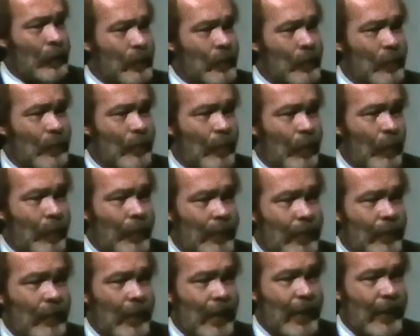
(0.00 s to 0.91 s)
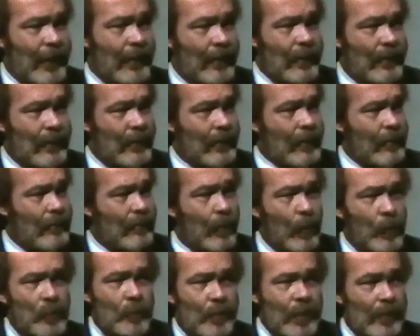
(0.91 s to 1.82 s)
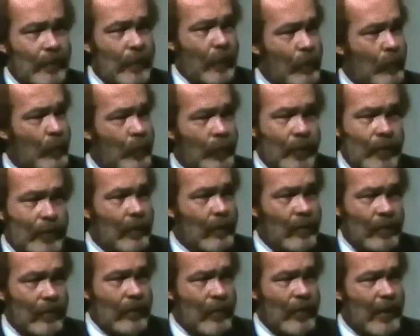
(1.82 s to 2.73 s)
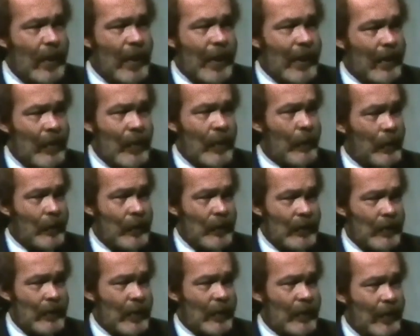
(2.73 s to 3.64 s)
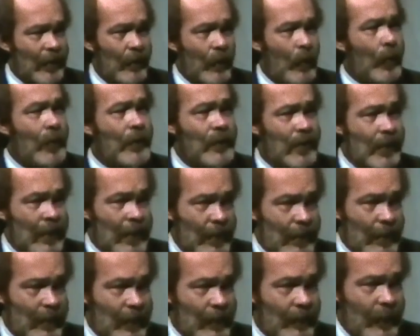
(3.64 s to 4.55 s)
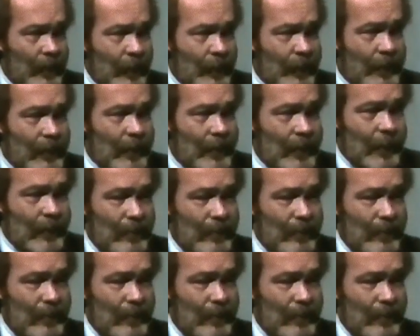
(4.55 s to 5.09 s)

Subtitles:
to the point that most people would not notice that there was any disfluency.